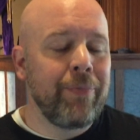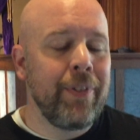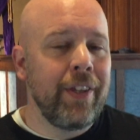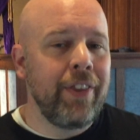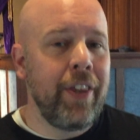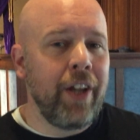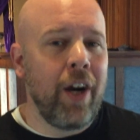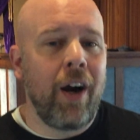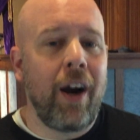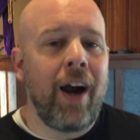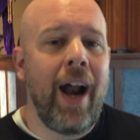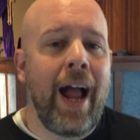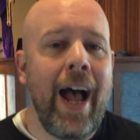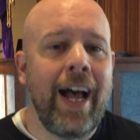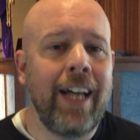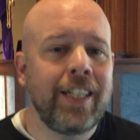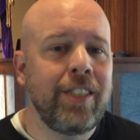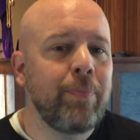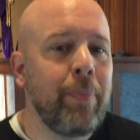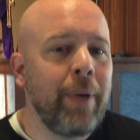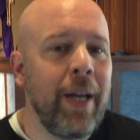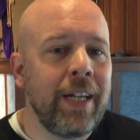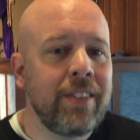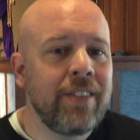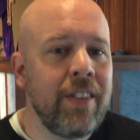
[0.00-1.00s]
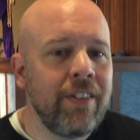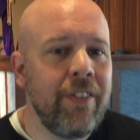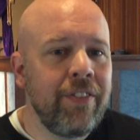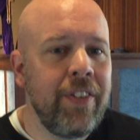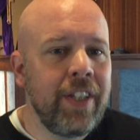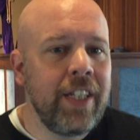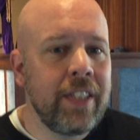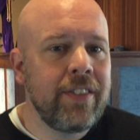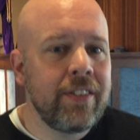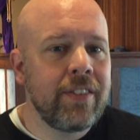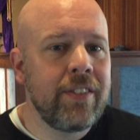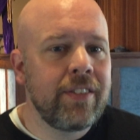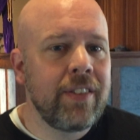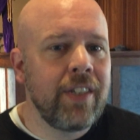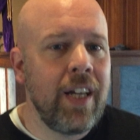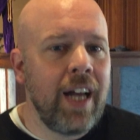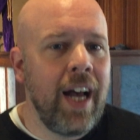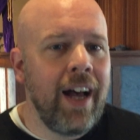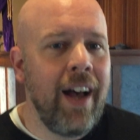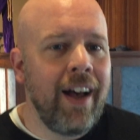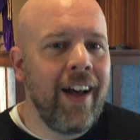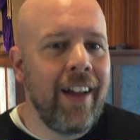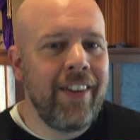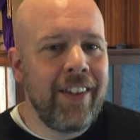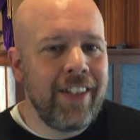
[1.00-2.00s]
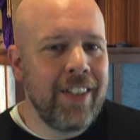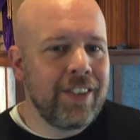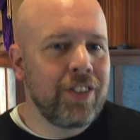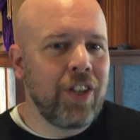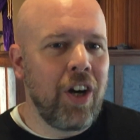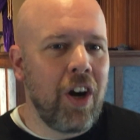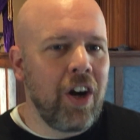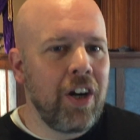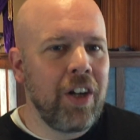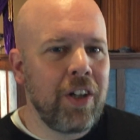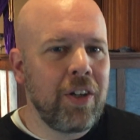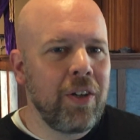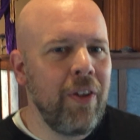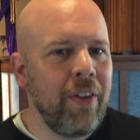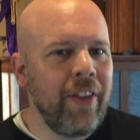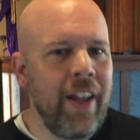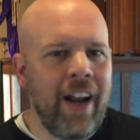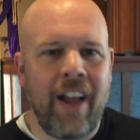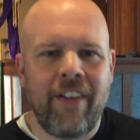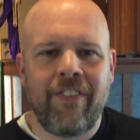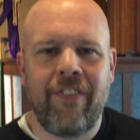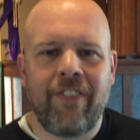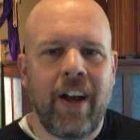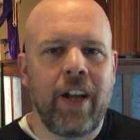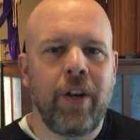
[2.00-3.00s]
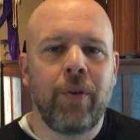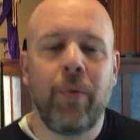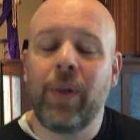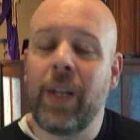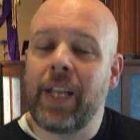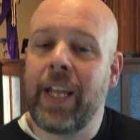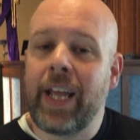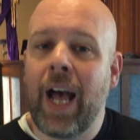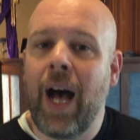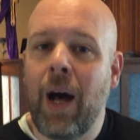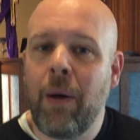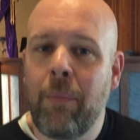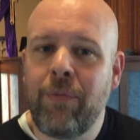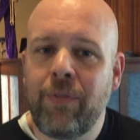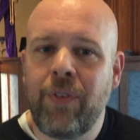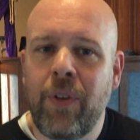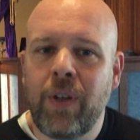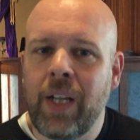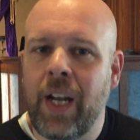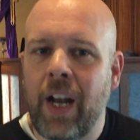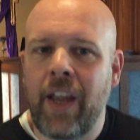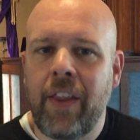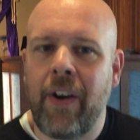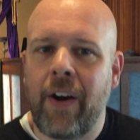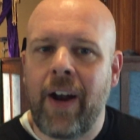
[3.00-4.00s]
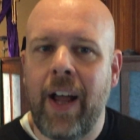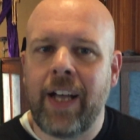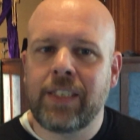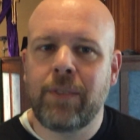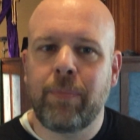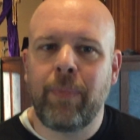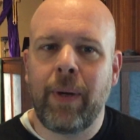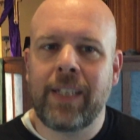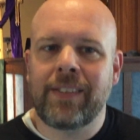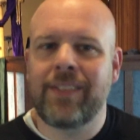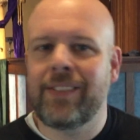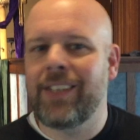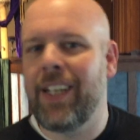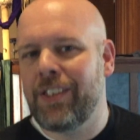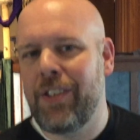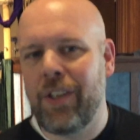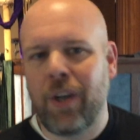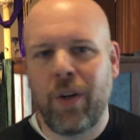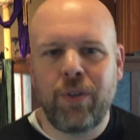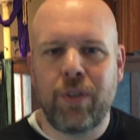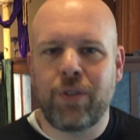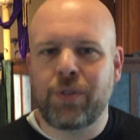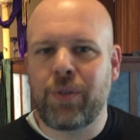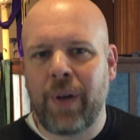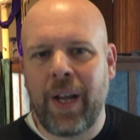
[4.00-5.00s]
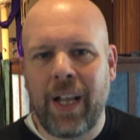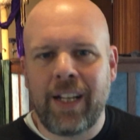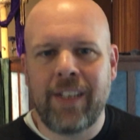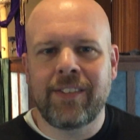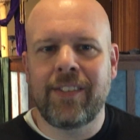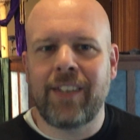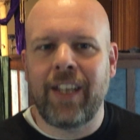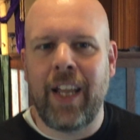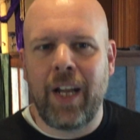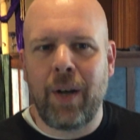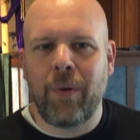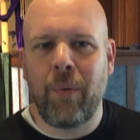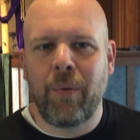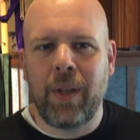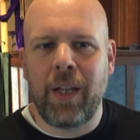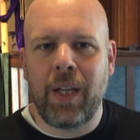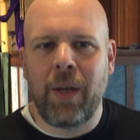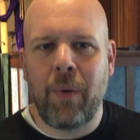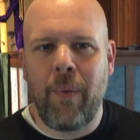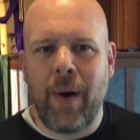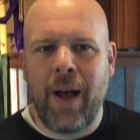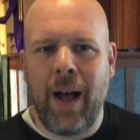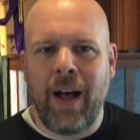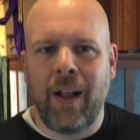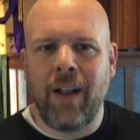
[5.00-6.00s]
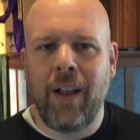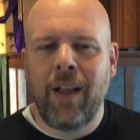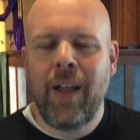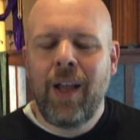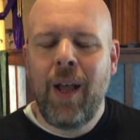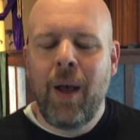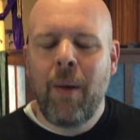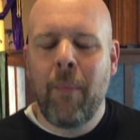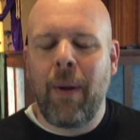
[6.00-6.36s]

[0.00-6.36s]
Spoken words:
There are aspects of this article that I find really helpful and other aspects that don't translate really well.